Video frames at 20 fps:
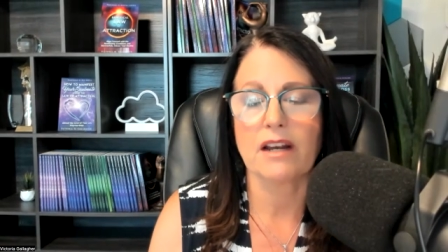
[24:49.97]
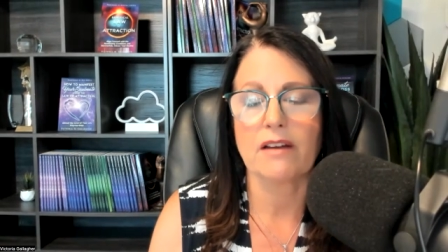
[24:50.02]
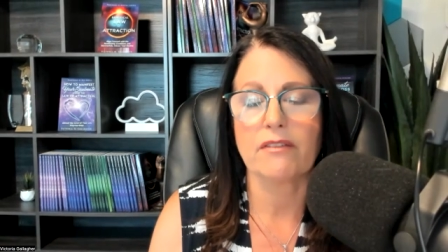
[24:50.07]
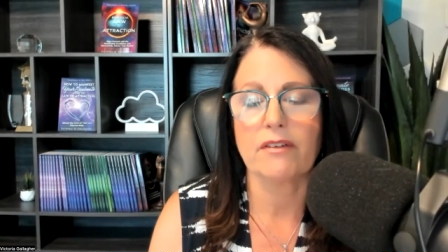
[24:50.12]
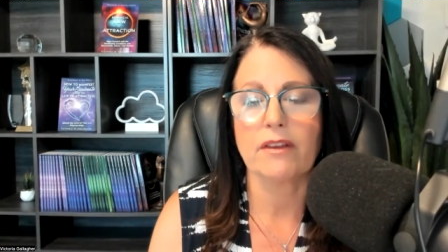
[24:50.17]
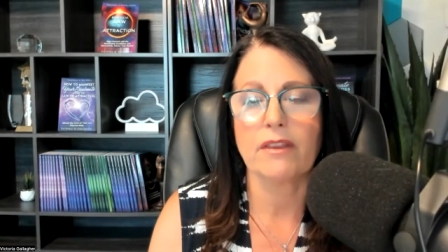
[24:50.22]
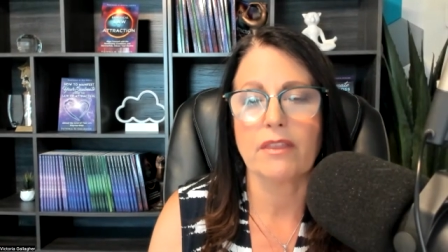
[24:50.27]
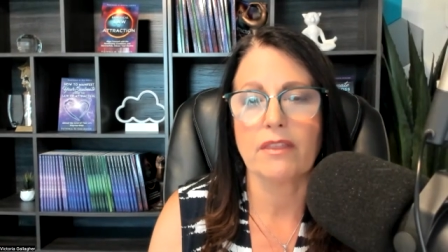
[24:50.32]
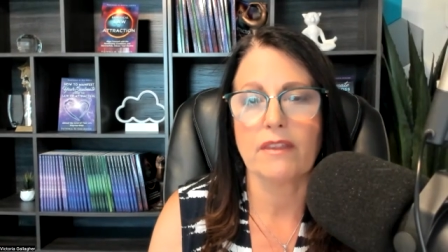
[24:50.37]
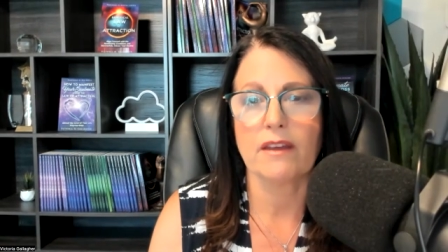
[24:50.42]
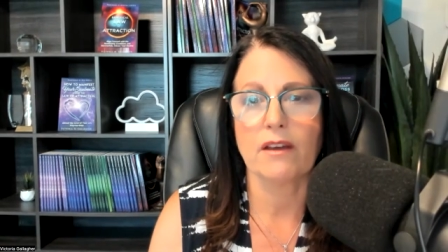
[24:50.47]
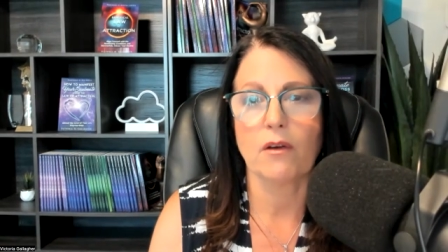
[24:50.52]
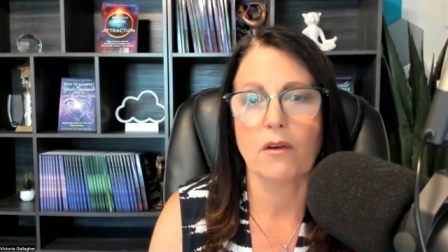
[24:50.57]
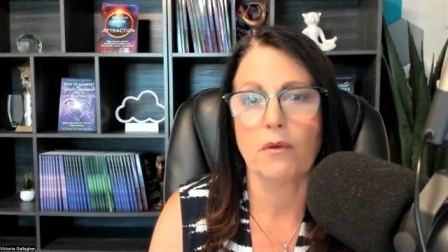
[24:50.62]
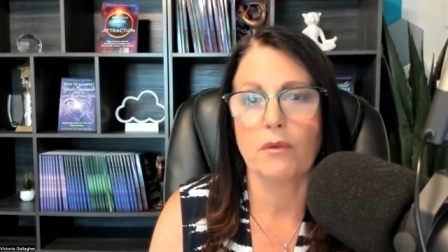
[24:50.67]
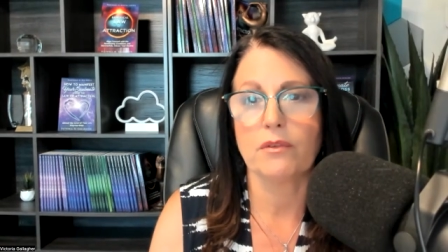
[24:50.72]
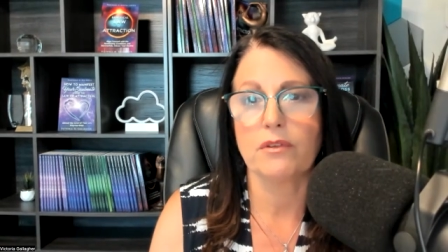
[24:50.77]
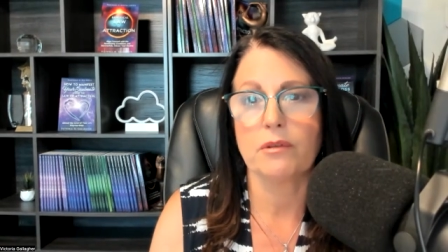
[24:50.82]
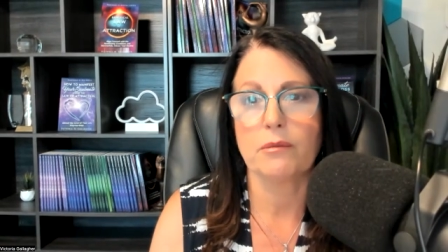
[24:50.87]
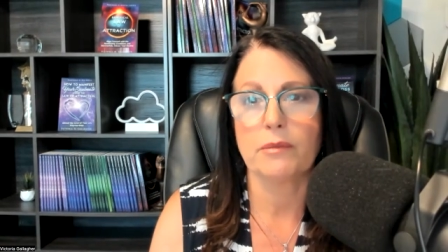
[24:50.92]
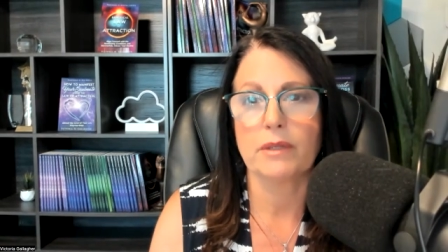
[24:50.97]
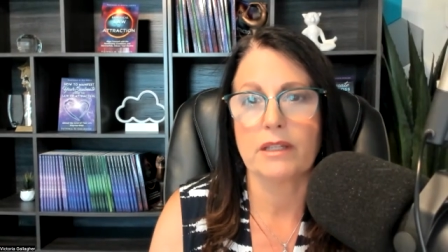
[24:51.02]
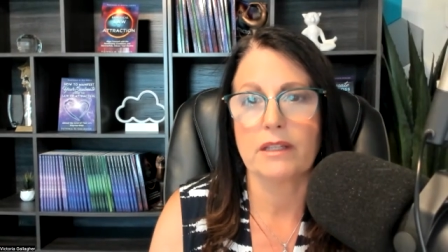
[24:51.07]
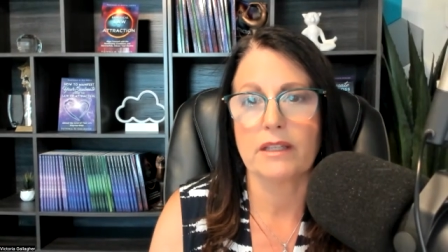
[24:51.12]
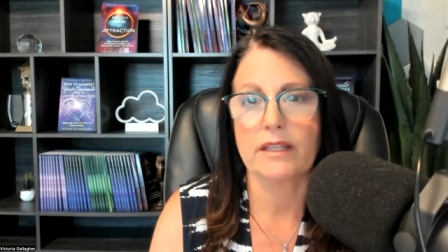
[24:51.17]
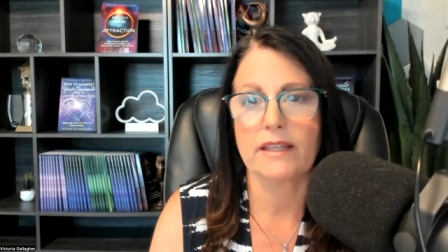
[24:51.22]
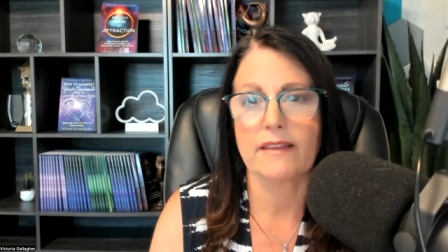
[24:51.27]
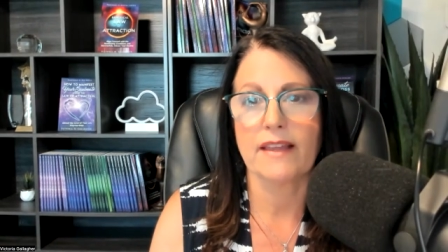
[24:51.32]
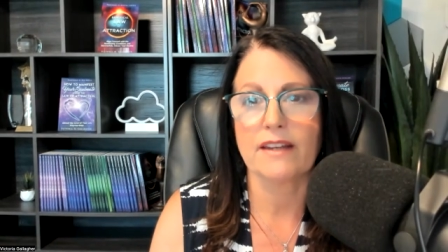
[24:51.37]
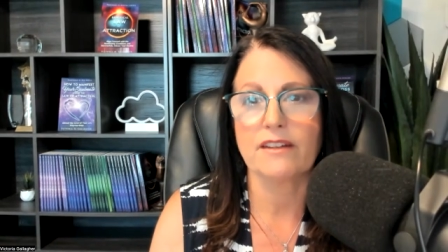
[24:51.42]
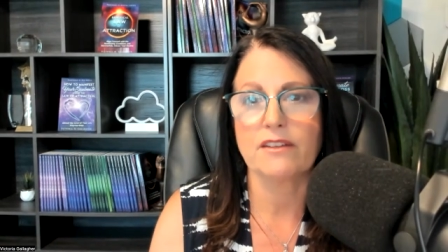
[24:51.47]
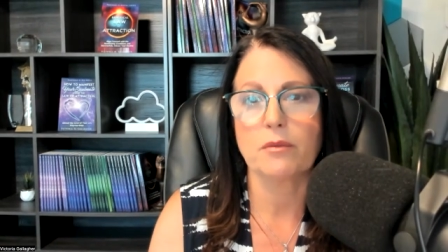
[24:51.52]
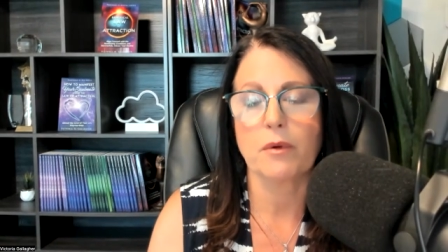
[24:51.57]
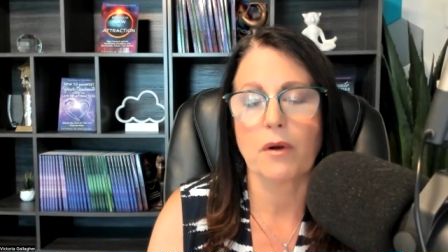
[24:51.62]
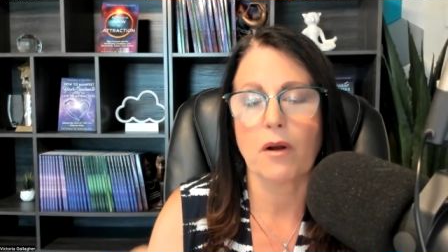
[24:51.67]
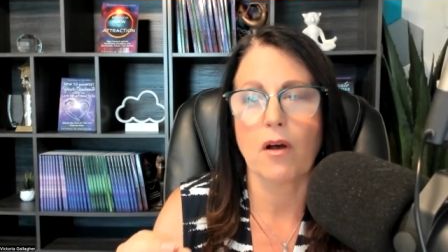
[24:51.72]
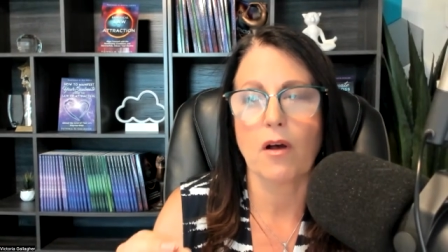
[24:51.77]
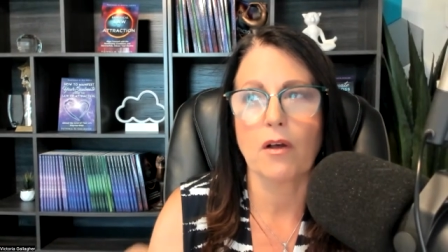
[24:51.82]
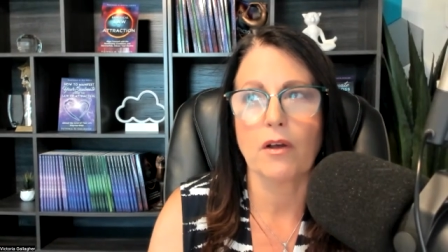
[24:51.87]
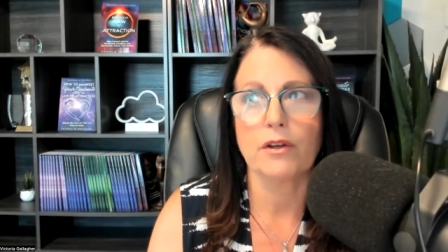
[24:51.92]
everything ultimately that's
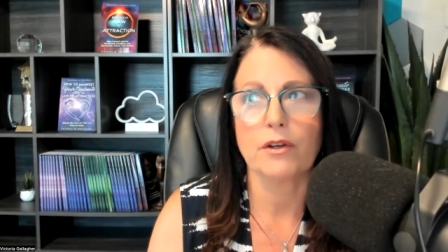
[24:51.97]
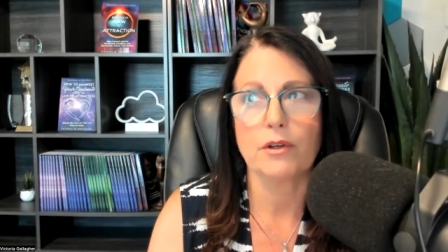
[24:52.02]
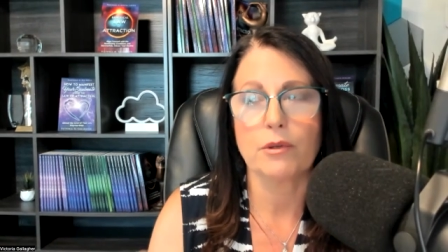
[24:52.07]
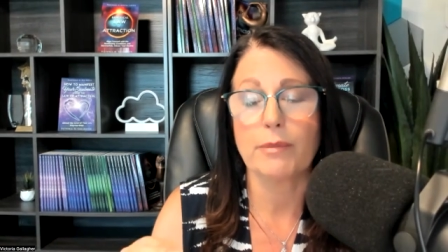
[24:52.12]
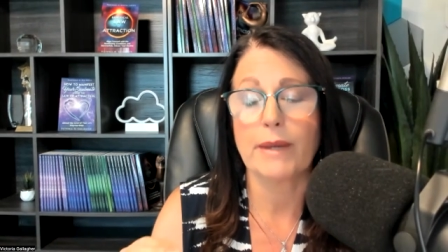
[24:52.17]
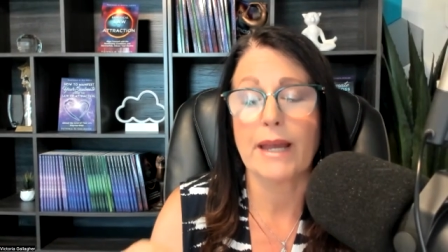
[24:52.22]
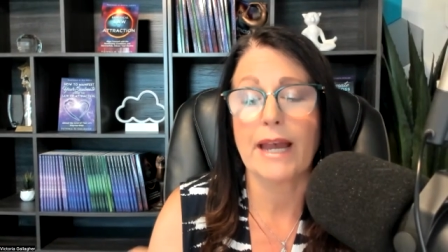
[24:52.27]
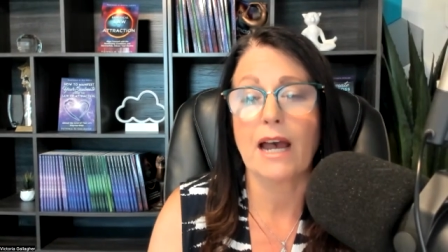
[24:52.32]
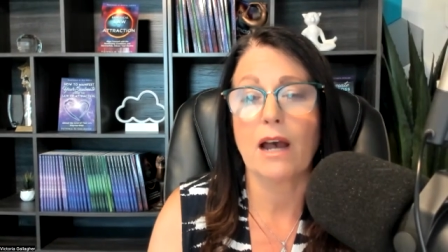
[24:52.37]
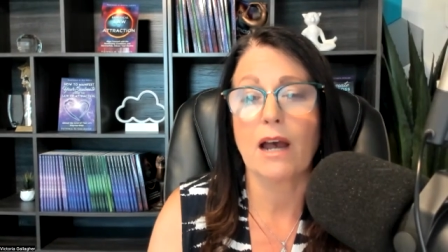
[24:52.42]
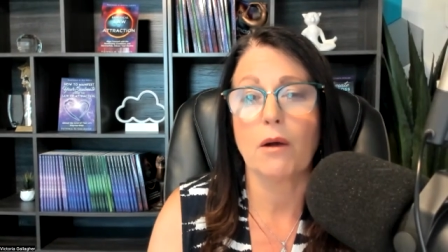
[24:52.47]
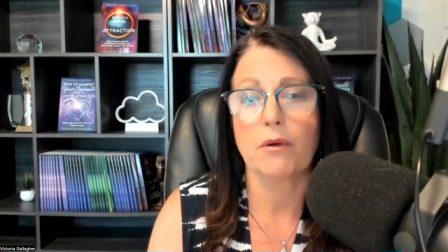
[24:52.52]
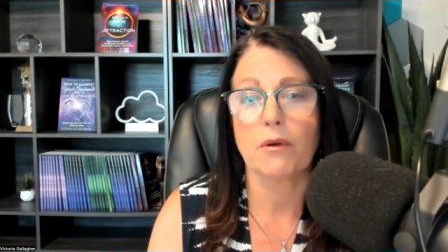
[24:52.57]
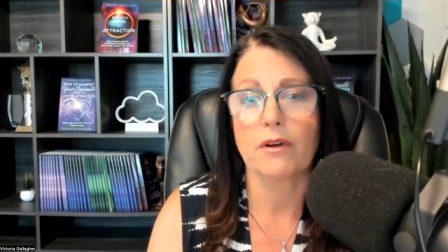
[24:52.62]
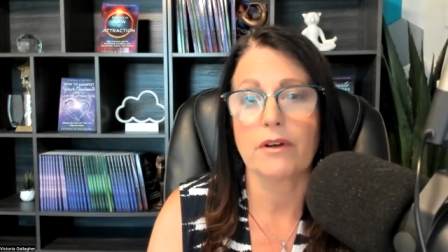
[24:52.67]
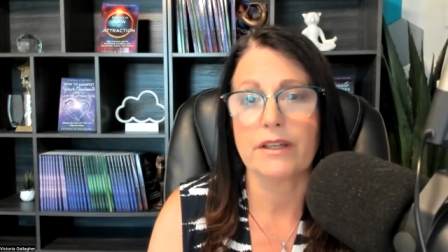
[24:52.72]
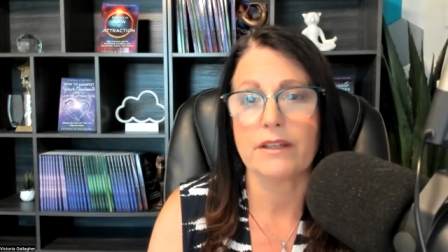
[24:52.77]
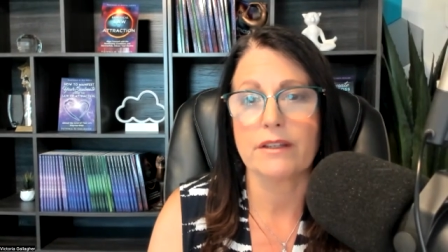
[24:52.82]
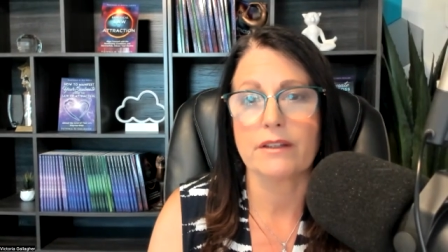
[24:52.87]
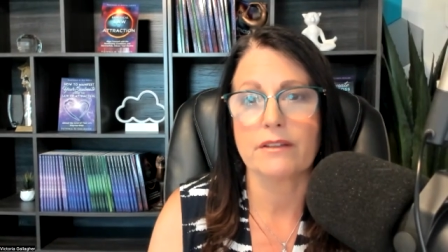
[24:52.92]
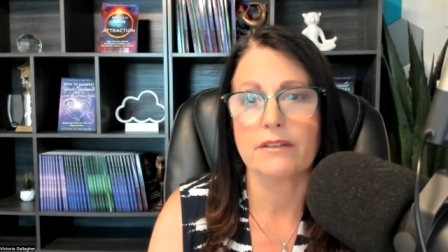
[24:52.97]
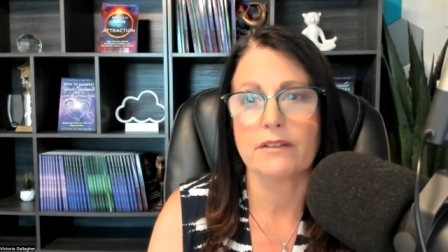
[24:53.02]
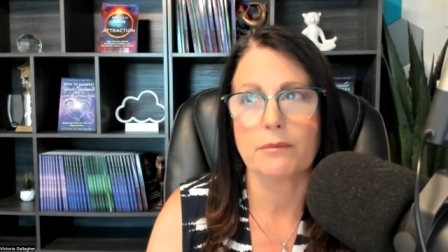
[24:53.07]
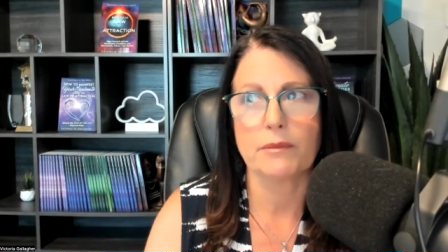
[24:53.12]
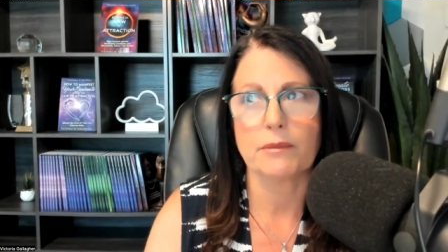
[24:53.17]
where all your power is.